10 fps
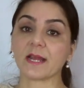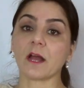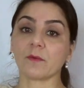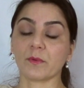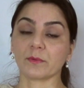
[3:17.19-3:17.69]

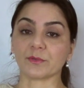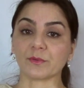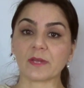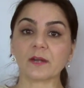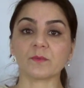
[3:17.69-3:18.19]
How we will
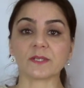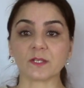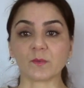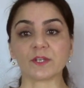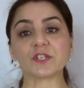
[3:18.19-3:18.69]
do that? We
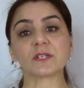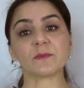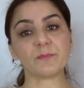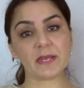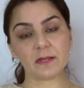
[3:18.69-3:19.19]
switch
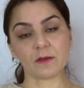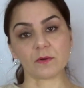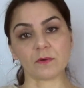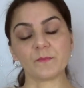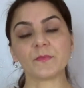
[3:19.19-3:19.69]
the
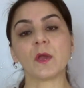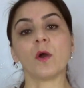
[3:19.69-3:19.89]
pillow